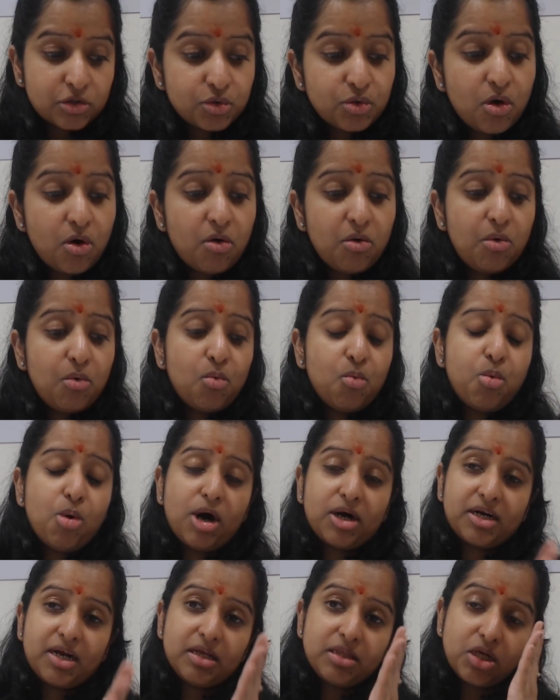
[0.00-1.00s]
So,
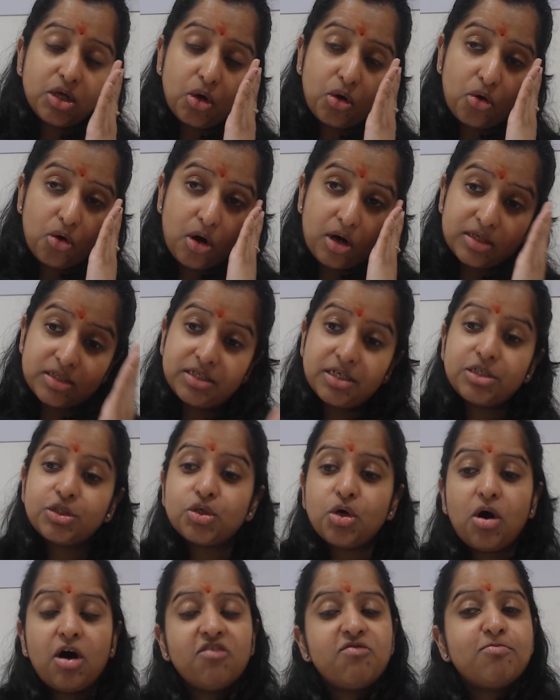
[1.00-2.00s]
what are the
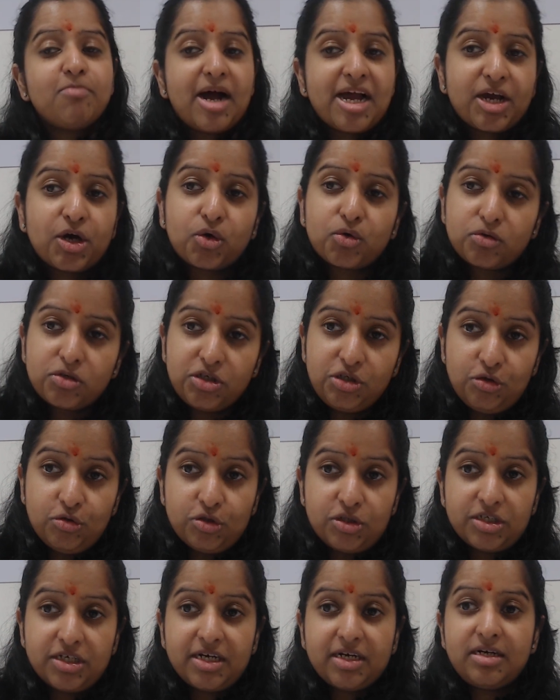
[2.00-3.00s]
causes of
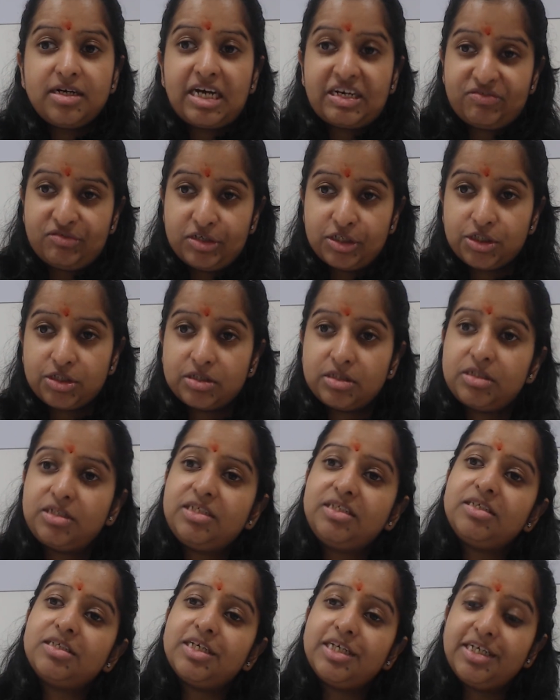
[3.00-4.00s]
micronutrient
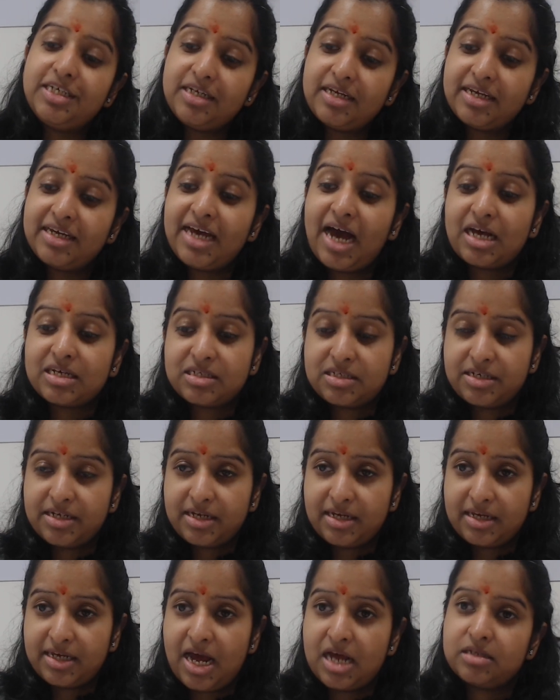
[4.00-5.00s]
deficiencies in
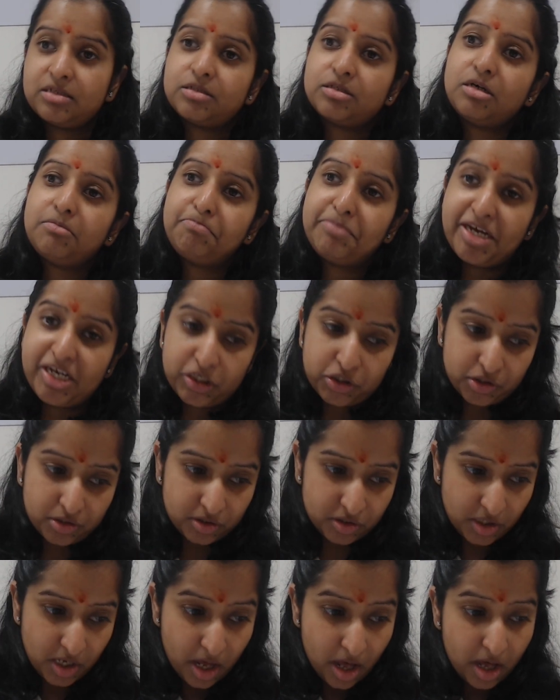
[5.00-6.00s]
gastric cancer
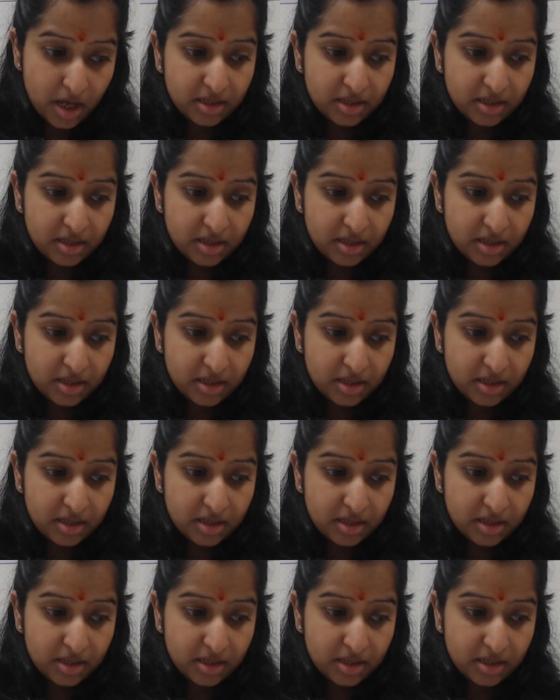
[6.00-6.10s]
patients?